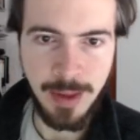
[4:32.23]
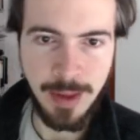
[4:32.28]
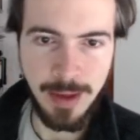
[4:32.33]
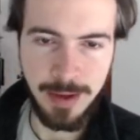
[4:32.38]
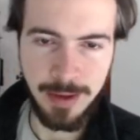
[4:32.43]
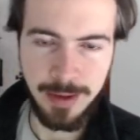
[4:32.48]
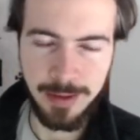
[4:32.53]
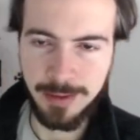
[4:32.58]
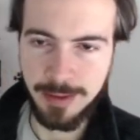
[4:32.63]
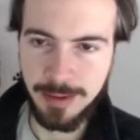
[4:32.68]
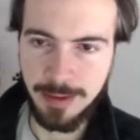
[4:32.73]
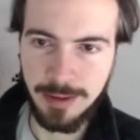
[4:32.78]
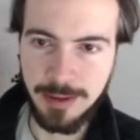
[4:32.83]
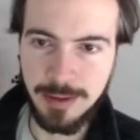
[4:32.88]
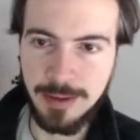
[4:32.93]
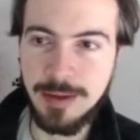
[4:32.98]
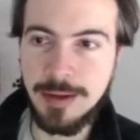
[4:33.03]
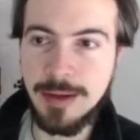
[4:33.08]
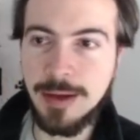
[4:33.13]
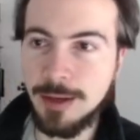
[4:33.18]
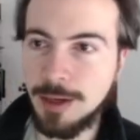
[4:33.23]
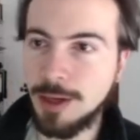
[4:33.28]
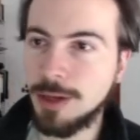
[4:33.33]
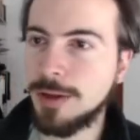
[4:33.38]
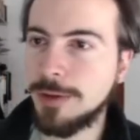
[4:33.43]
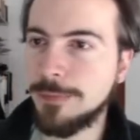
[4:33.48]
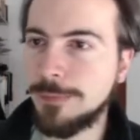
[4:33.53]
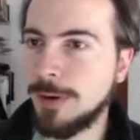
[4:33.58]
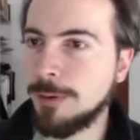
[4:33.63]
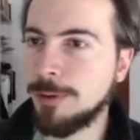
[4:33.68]
And a
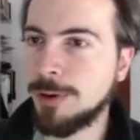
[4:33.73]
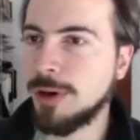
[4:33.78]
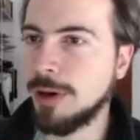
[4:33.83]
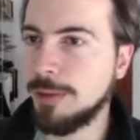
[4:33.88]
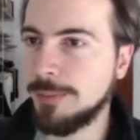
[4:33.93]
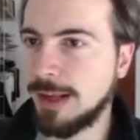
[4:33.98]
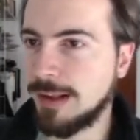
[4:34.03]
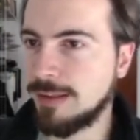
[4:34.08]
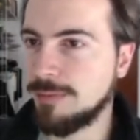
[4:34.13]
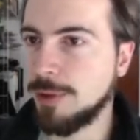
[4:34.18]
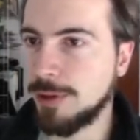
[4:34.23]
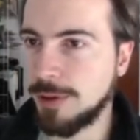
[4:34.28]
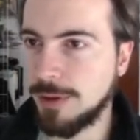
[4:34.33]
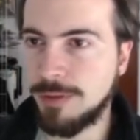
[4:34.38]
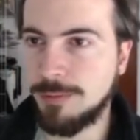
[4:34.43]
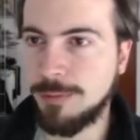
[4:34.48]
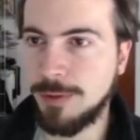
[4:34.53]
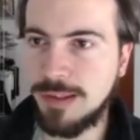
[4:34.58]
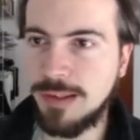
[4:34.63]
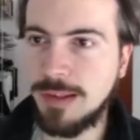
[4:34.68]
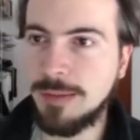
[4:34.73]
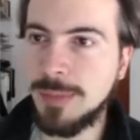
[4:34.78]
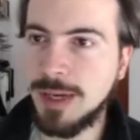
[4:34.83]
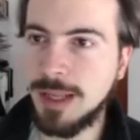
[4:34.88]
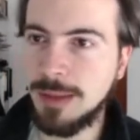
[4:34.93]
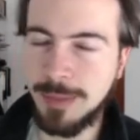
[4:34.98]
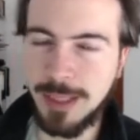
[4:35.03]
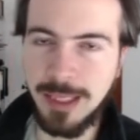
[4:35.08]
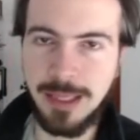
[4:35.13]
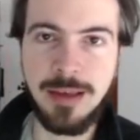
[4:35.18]
lot of very complex models would
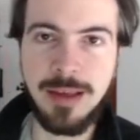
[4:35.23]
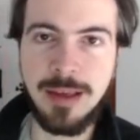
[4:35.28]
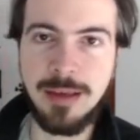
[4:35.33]
simply be